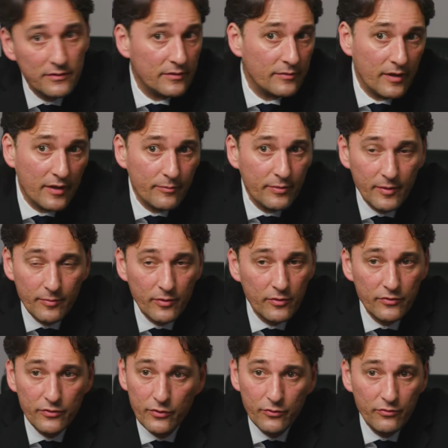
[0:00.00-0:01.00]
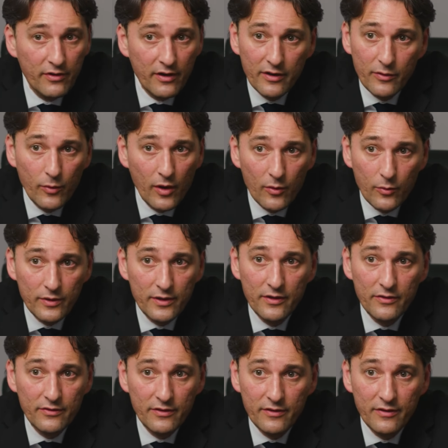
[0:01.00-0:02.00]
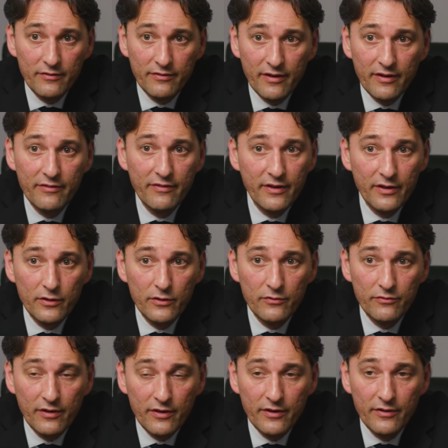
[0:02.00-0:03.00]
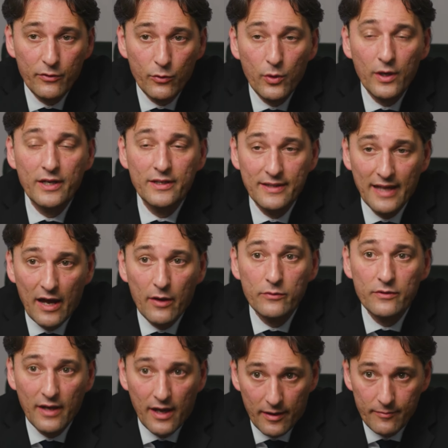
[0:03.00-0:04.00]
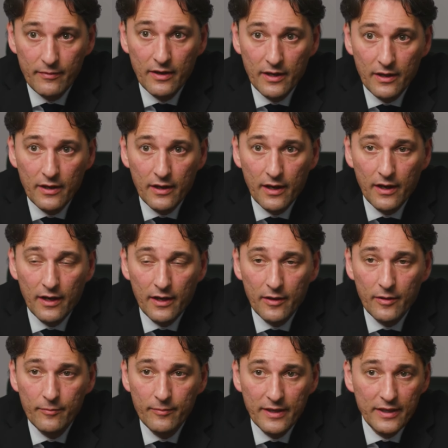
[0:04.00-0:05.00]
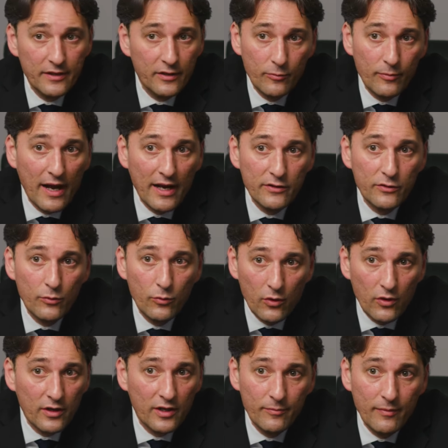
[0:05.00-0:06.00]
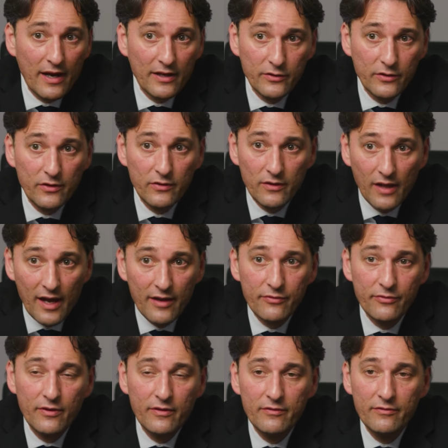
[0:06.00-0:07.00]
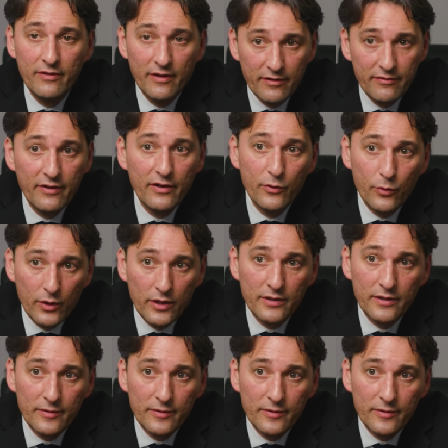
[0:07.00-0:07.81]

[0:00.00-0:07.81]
And people do very well with this, and they're very quick downtime, meaning they're back to work and back to their life very quickly.